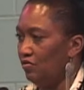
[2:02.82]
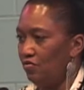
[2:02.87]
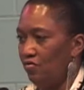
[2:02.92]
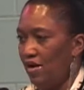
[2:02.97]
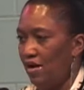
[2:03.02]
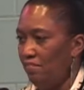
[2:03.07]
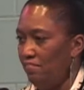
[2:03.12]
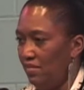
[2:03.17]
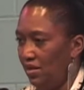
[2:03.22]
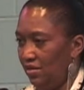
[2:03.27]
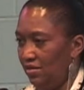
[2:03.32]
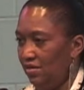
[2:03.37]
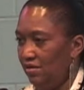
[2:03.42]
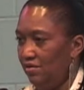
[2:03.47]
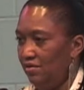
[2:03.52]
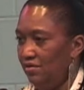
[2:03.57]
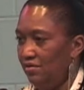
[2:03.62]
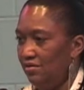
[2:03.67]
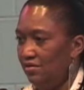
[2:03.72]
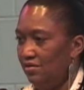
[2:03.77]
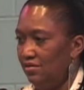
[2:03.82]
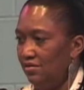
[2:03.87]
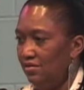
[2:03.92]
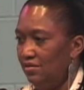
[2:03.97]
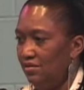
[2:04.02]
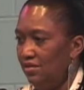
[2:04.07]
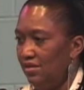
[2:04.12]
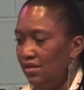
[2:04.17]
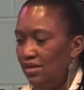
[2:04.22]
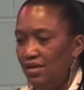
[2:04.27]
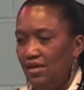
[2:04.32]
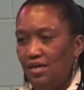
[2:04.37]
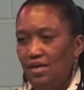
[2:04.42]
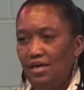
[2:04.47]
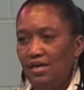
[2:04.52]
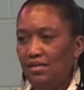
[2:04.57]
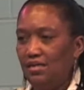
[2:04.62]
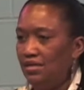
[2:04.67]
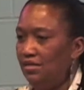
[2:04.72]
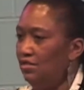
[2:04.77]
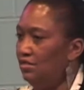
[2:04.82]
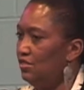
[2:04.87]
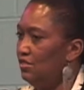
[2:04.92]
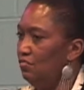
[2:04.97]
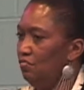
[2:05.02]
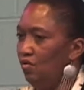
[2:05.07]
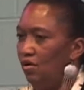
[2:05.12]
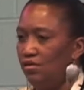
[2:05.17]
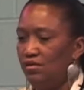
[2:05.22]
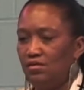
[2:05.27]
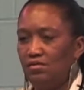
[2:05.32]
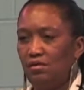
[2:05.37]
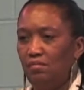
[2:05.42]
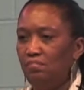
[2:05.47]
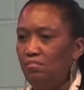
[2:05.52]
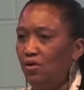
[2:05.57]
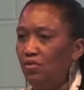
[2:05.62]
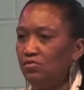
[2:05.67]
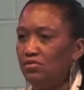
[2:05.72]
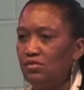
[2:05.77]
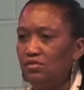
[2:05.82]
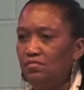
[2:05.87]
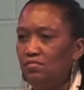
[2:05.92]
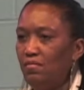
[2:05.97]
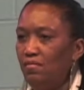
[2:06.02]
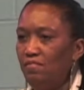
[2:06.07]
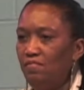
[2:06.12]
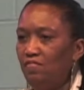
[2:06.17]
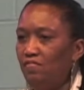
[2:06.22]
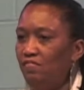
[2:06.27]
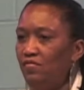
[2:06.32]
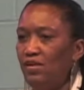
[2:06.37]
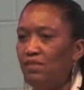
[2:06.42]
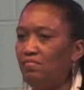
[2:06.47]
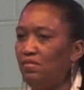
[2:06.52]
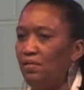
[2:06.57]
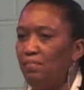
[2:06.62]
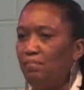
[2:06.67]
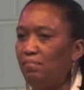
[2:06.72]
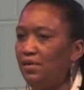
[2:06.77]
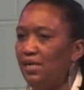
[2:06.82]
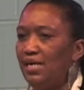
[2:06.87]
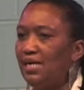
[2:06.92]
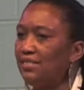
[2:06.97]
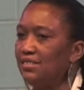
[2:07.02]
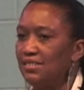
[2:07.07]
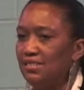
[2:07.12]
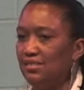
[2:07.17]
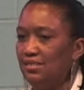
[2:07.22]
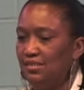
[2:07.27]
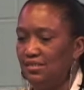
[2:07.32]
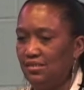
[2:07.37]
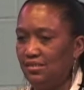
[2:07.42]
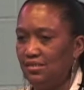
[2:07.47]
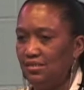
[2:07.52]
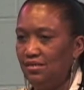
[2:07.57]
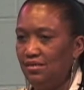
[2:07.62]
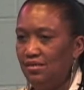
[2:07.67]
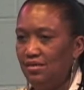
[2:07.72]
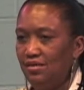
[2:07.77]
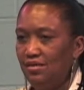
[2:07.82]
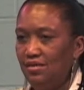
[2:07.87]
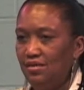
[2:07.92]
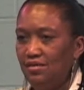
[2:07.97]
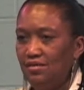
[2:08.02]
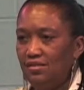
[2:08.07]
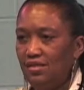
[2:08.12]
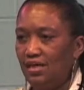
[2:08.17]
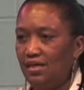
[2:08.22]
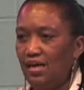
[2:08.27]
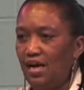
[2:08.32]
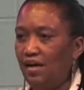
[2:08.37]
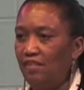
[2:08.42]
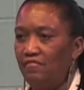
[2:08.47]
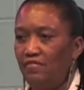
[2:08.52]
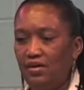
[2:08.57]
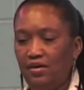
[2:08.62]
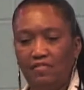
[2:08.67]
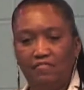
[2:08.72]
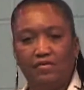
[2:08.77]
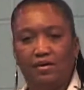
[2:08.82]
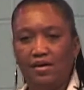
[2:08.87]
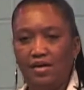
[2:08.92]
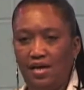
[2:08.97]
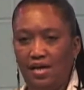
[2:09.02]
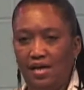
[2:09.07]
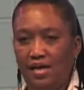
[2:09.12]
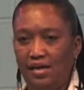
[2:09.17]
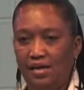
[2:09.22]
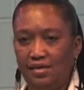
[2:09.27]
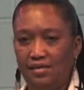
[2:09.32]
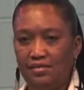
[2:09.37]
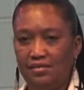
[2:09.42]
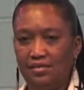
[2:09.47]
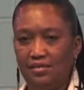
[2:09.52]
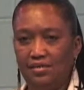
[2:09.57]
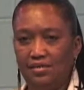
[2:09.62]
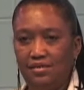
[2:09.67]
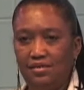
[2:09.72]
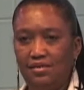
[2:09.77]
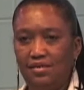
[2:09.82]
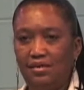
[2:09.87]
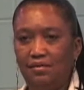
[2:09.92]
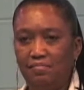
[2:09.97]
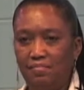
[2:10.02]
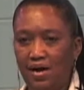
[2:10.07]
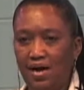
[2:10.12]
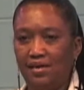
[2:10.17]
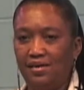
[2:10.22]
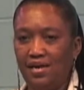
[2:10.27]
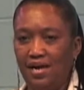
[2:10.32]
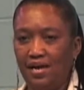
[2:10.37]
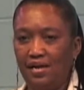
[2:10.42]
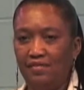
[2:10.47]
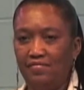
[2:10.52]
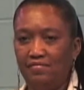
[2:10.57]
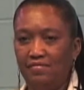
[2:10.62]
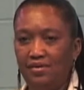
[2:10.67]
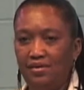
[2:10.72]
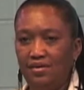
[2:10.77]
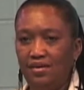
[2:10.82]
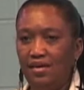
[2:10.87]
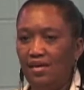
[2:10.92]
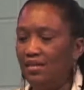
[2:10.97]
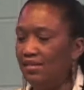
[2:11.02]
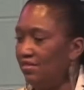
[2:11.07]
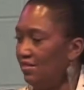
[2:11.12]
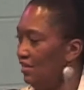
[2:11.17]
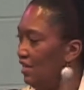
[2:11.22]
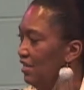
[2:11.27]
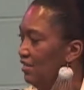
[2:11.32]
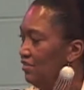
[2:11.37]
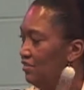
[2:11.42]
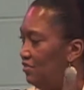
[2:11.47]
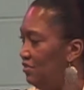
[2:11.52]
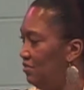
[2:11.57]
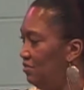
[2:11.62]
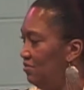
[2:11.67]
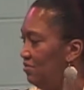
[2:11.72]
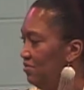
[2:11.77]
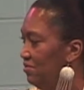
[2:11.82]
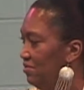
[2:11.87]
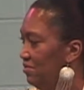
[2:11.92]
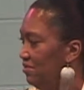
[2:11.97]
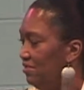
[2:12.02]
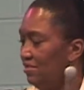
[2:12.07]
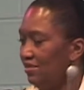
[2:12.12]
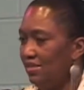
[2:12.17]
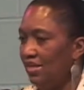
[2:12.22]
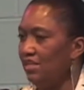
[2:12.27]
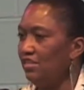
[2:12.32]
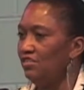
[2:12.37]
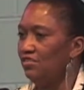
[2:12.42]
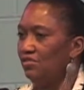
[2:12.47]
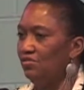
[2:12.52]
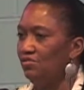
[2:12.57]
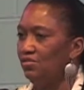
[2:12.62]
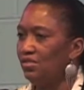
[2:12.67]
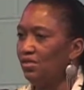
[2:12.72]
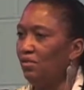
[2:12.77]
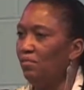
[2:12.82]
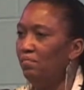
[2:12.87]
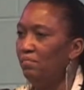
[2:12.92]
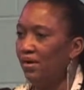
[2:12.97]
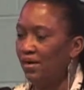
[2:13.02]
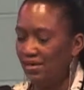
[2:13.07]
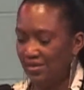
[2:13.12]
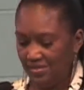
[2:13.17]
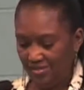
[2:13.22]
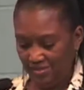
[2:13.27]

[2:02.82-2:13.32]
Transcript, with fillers: grandmother. And it is one of the most vivid blessings that I've ever had in my life. And thank you. Thank you so much.